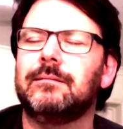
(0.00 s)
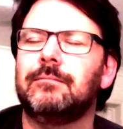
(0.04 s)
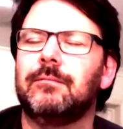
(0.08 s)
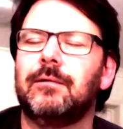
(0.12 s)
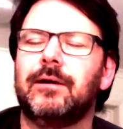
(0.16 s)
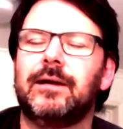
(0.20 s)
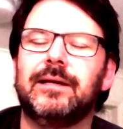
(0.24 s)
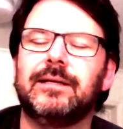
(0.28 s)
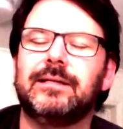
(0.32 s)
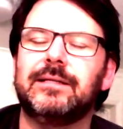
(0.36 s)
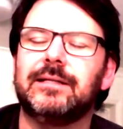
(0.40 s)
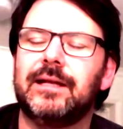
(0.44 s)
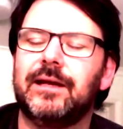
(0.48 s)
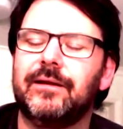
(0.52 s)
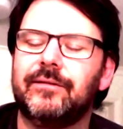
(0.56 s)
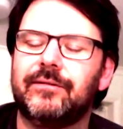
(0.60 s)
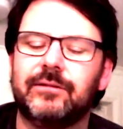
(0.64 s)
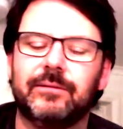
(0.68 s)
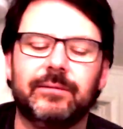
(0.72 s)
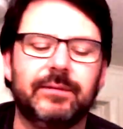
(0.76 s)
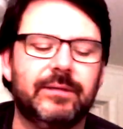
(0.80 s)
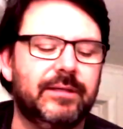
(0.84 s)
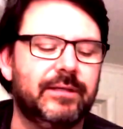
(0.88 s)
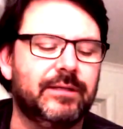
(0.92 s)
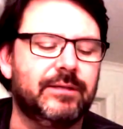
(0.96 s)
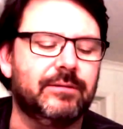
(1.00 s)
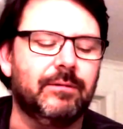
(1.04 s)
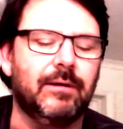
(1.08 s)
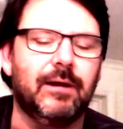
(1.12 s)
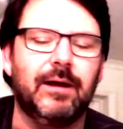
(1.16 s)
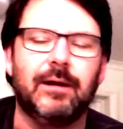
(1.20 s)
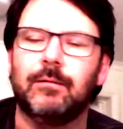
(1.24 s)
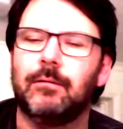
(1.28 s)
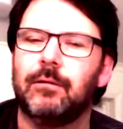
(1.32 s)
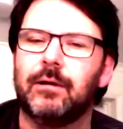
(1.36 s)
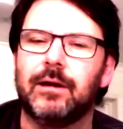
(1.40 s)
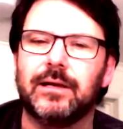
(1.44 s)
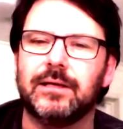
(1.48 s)
Why does it have to be this
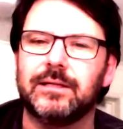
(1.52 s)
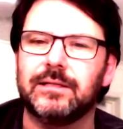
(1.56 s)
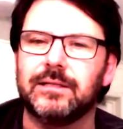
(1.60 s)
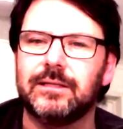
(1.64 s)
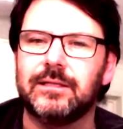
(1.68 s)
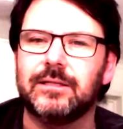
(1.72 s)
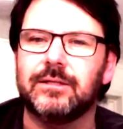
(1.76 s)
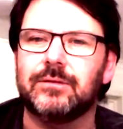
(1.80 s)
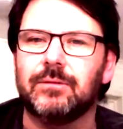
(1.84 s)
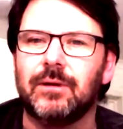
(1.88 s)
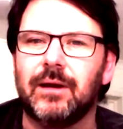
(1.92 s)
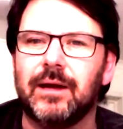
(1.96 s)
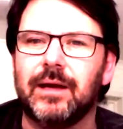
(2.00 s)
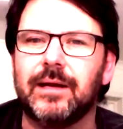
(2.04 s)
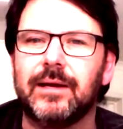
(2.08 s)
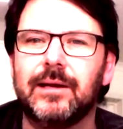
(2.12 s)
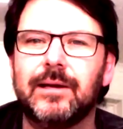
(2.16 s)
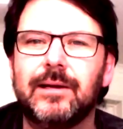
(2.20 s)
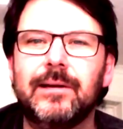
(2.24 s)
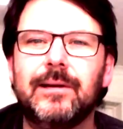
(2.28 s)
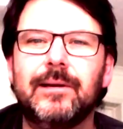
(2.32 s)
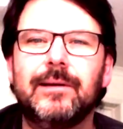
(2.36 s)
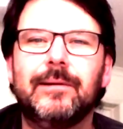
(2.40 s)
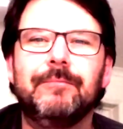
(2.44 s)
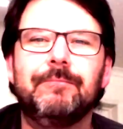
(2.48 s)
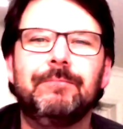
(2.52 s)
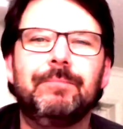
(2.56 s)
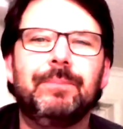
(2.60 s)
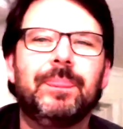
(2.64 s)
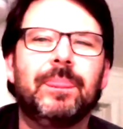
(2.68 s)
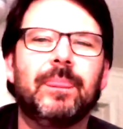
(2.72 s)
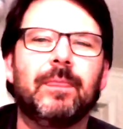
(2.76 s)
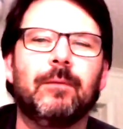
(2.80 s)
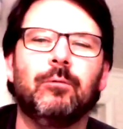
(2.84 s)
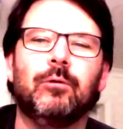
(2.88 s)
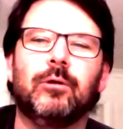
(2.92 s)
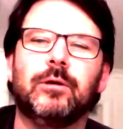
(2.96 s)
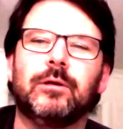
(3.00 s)
way? Why is it this way?
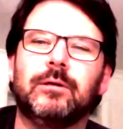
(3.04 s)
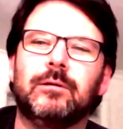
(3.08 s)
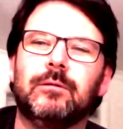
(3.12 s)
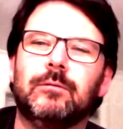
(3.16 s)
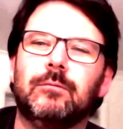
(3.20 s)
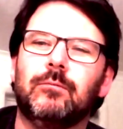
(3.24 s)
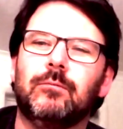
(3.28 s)
And